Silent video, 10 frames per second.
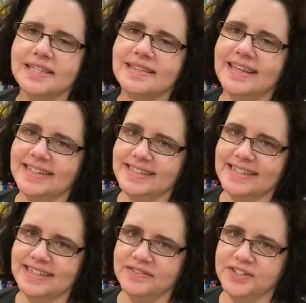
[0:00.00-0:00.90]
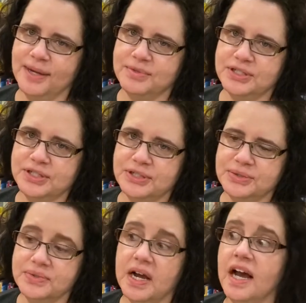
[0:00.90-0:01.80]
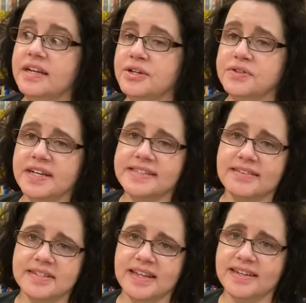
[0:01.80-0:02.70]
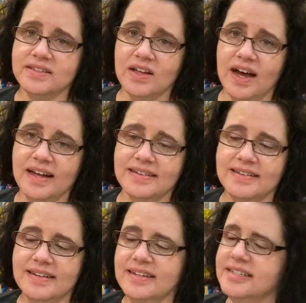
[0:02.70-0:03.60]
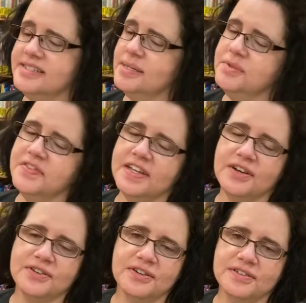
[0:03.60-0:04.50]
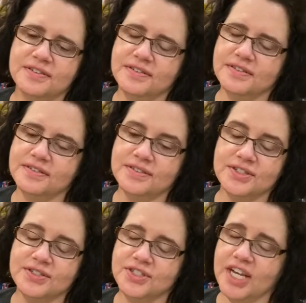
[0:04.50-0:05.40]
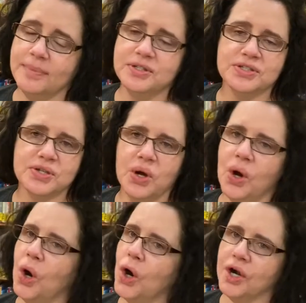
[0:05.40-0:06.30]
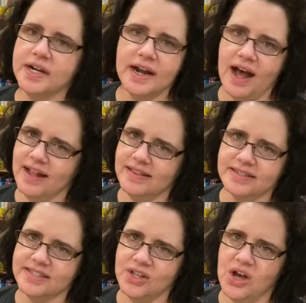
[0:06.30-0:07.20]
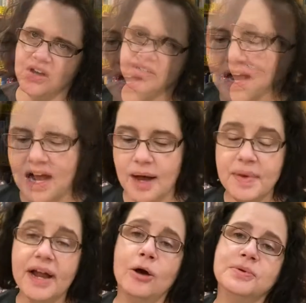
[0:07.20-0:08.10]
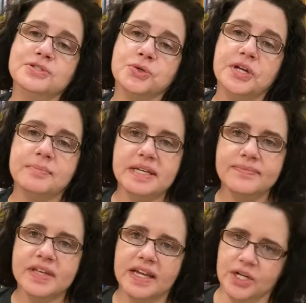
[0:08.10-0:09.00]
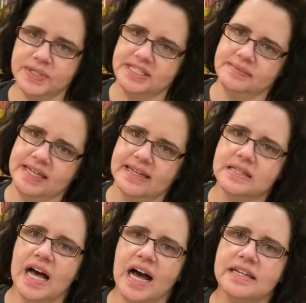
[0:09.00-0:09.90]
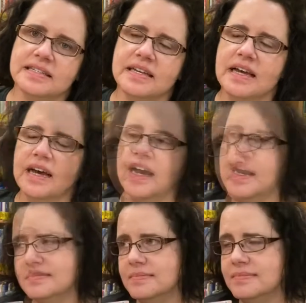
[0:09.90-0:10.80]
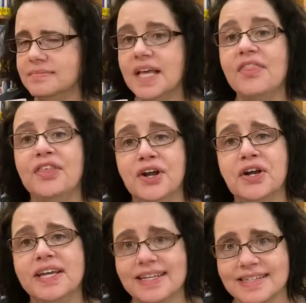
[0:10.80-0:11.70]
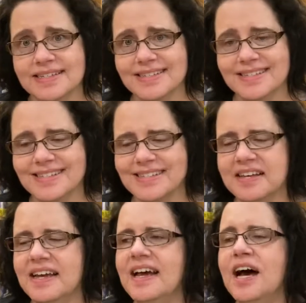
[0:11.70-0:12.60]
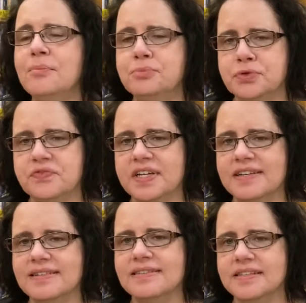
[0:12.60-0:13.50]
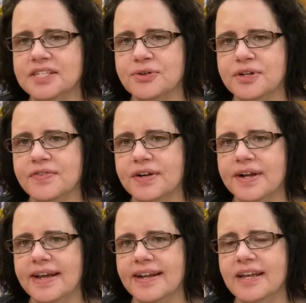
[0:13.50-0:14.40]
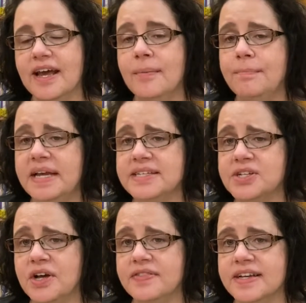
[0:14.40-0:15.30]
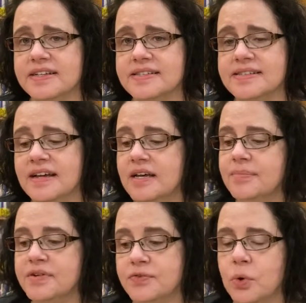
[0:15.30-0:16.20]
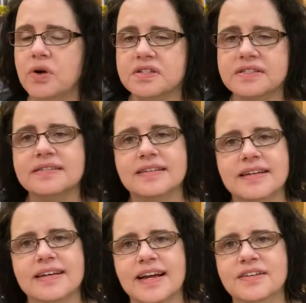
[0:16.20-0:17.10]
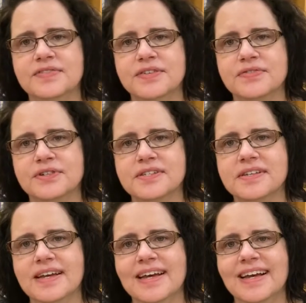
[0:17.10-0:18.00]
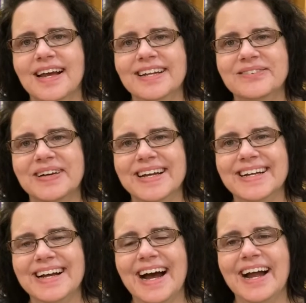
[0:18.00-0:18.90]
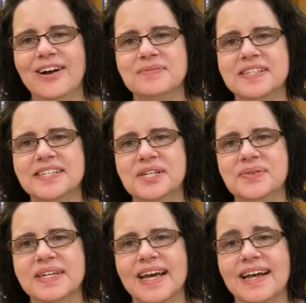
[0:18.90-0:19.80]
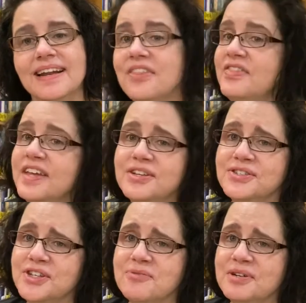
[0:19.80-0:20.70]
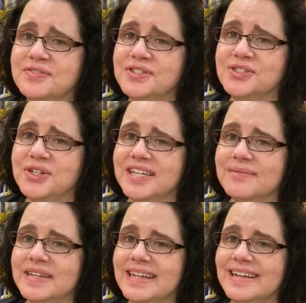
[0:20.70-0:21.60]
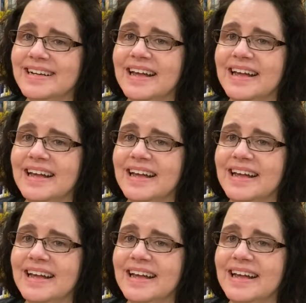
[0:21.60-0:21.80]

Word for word: That's the end of chapter two. I know that sounded like a lot. Some of the other chapters are not this long. Um, I hope you'll join me. I know it seems like a lot. Um, there is a movie, The Secret of Arrietty, based on this, but of course, it kind of differs. Anyway, I hope to see you again. Thank you so much for joining me.